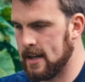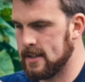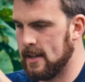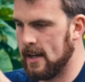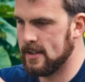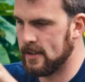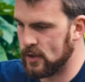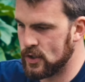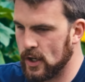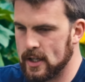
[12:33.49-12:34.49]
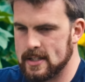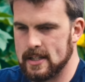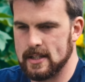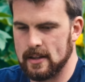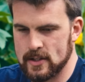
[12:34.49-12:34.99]
exudates and the sugars
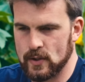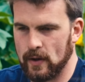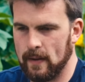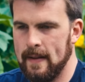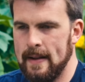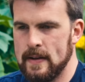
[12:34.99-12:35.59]
into the soil.